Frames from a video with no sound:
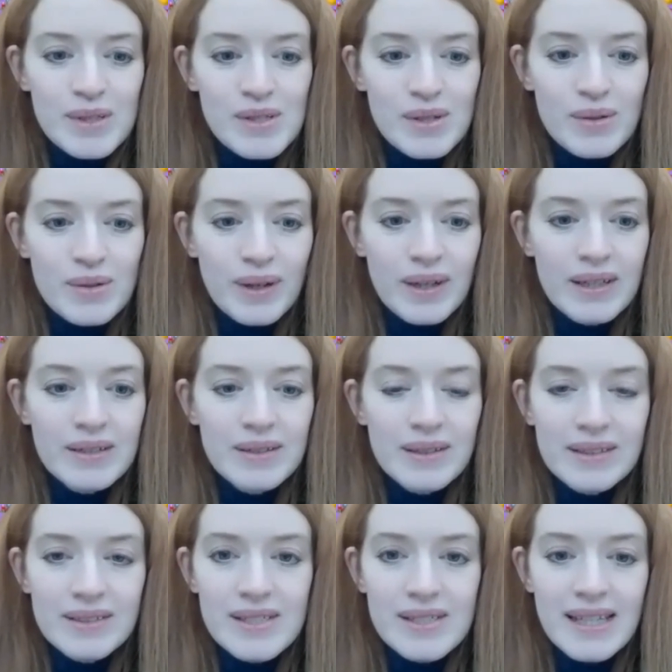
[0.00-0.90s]
So
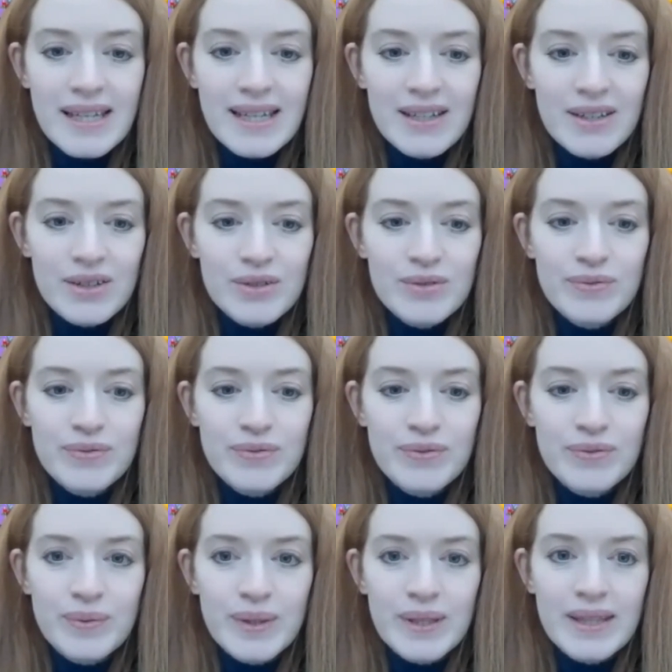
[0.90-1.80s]
I'll just kick off
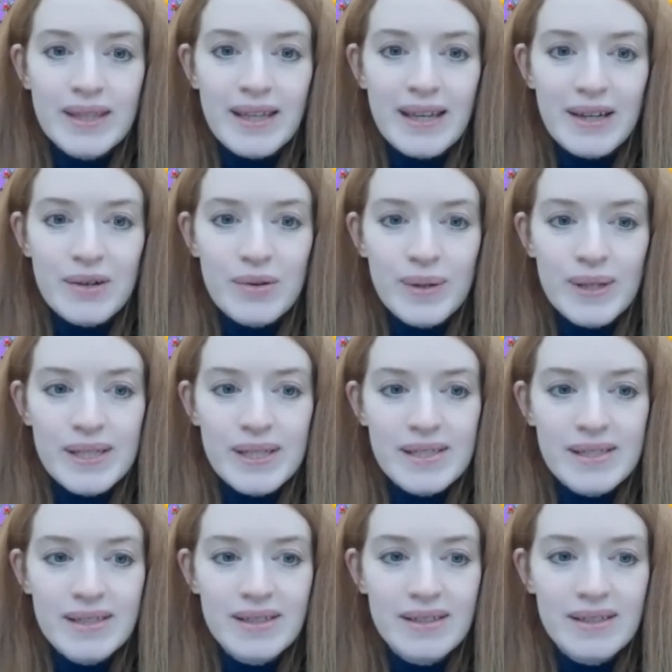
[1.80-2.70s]
with a
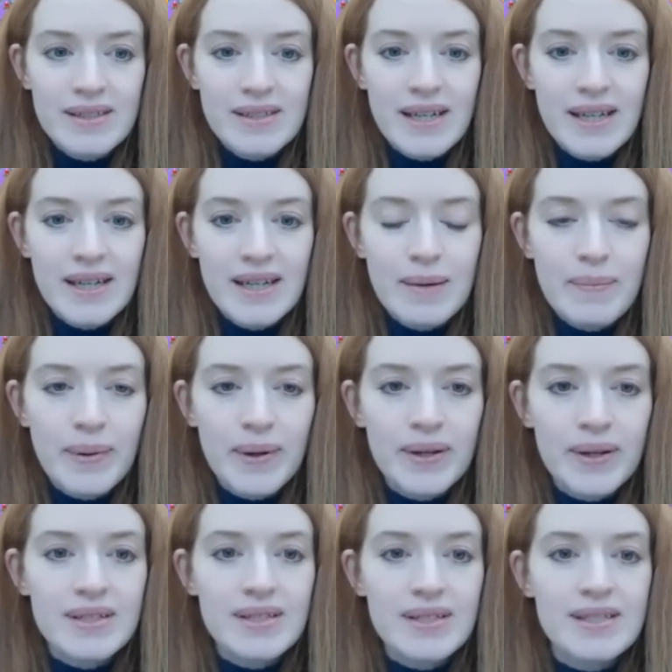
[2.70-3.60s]
question, Jen,
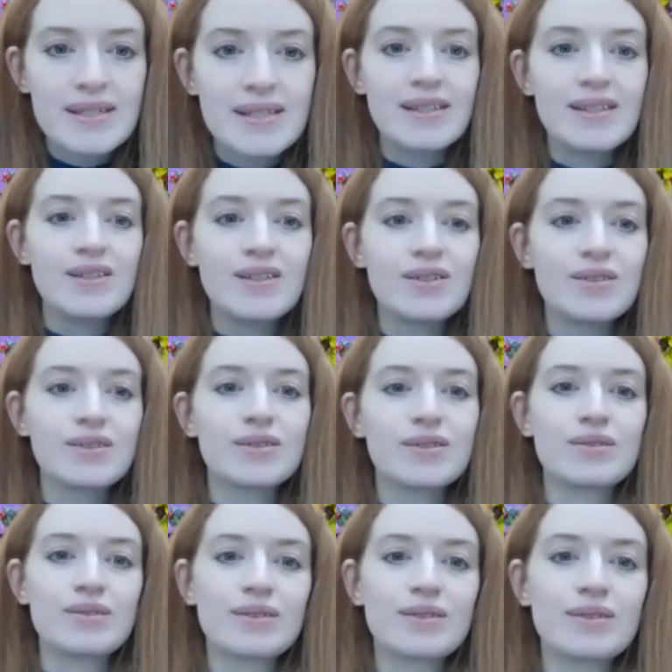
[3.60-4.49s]
about
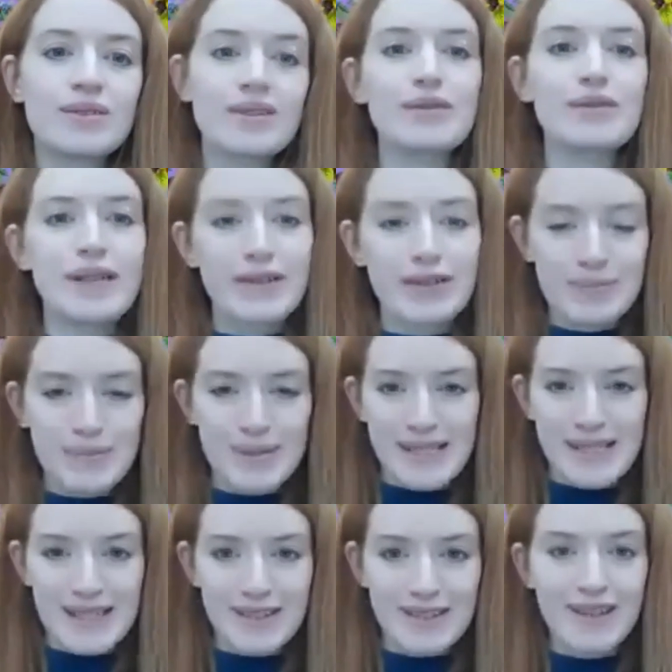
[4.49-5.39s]
your career in
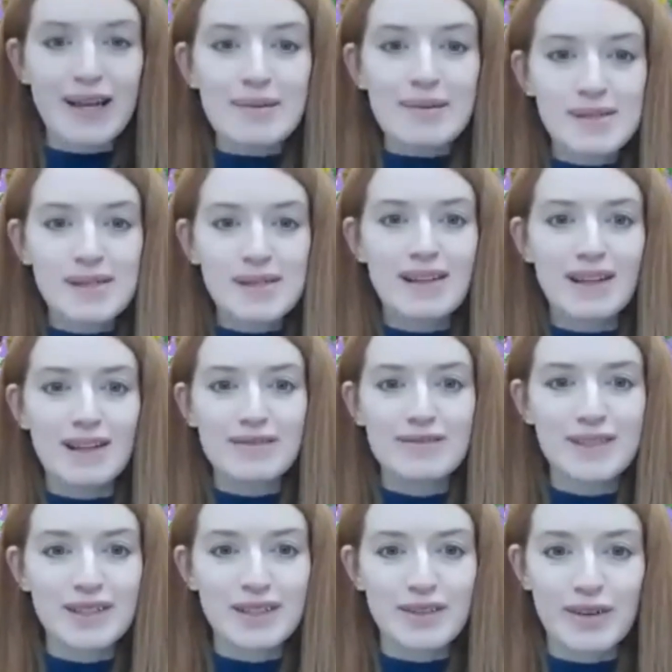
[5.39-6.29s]
particular. I absolutely
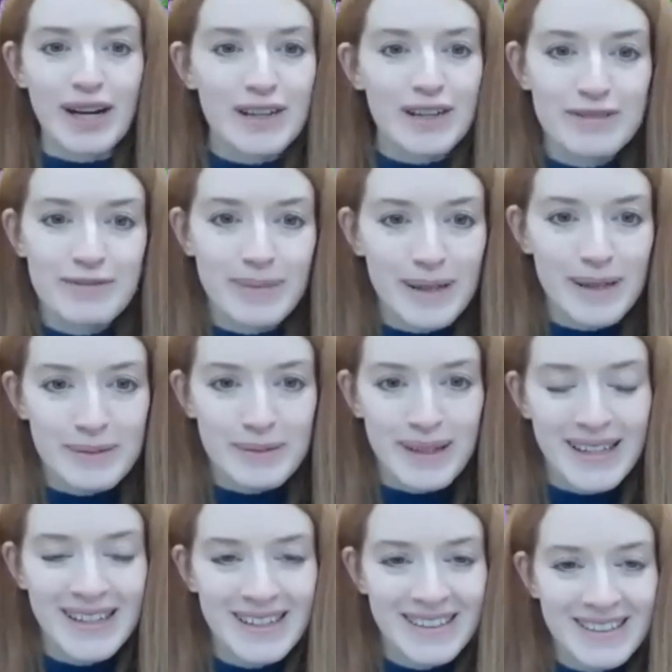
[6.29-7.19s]
love the graph, by the
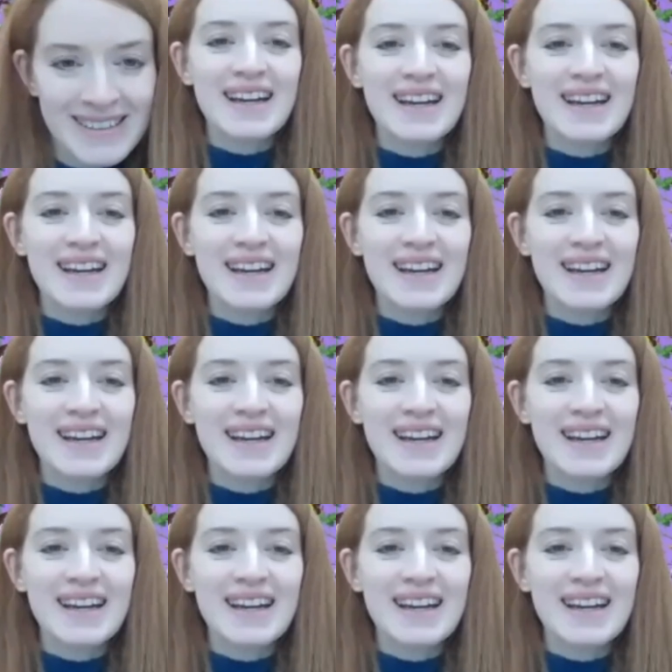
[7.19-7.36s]
way.